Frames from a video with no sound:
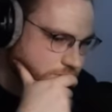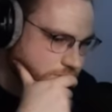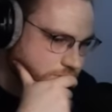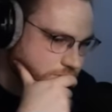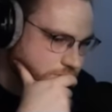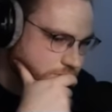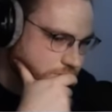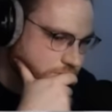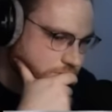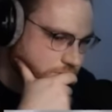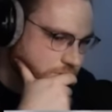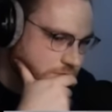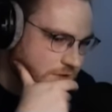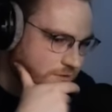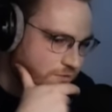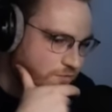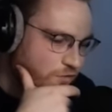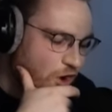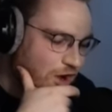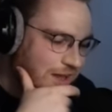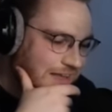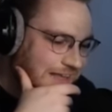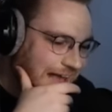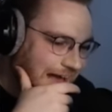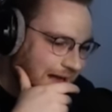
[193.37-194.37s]
unlike the
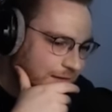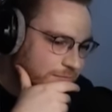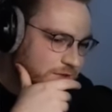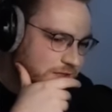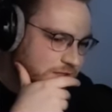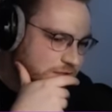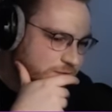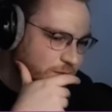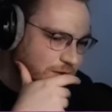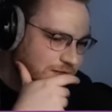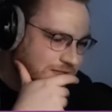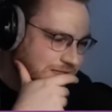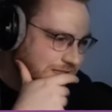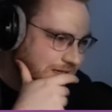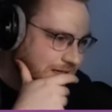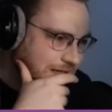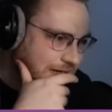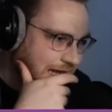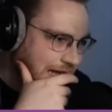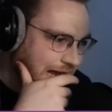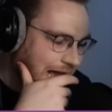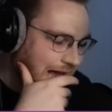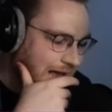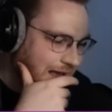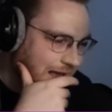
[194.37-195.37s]
for gambling sponsor,
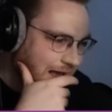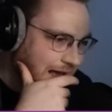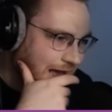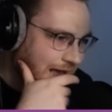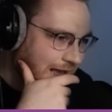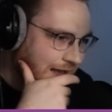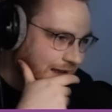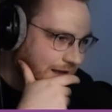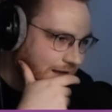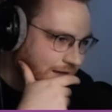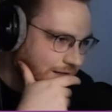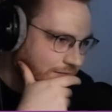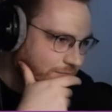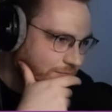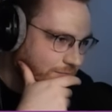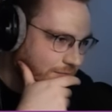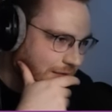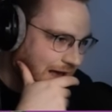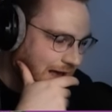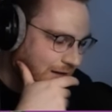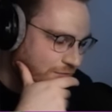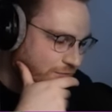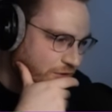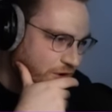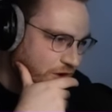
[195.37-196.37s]
like I, I,
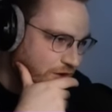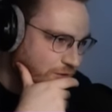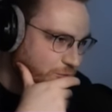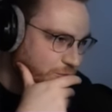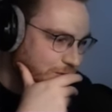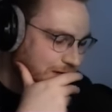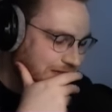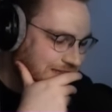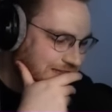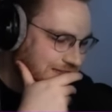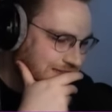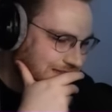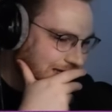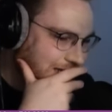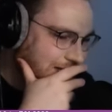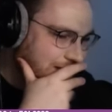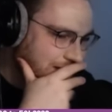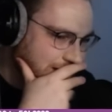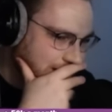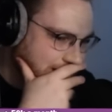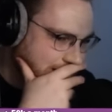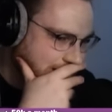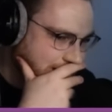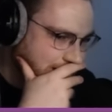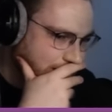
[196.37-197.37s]
I've heard
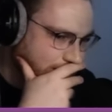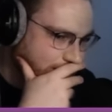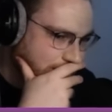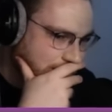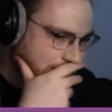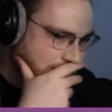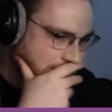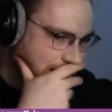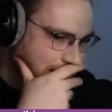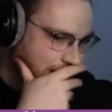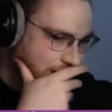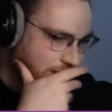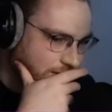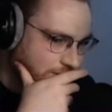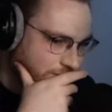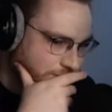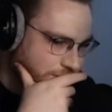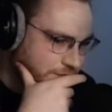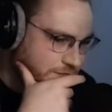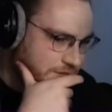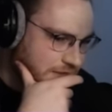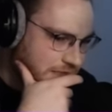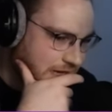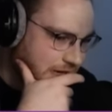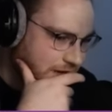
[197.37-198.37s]
ridiculous numbers, like
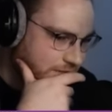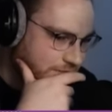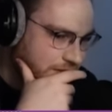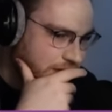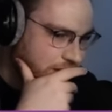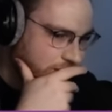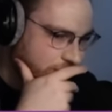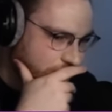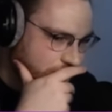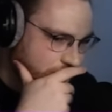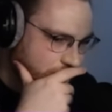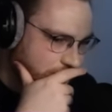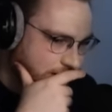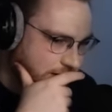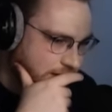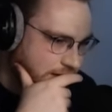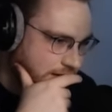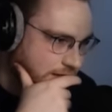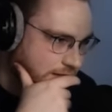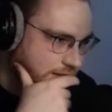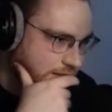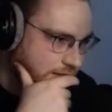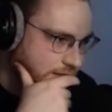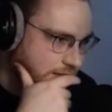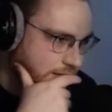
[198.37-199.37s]
50k a video and.
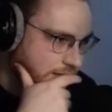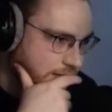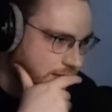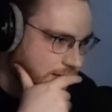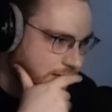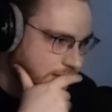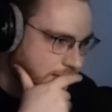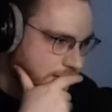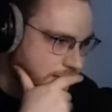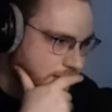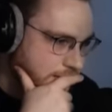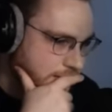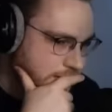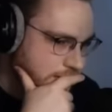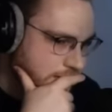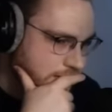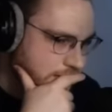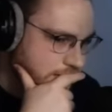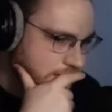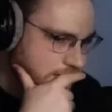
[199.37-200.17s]
This offers,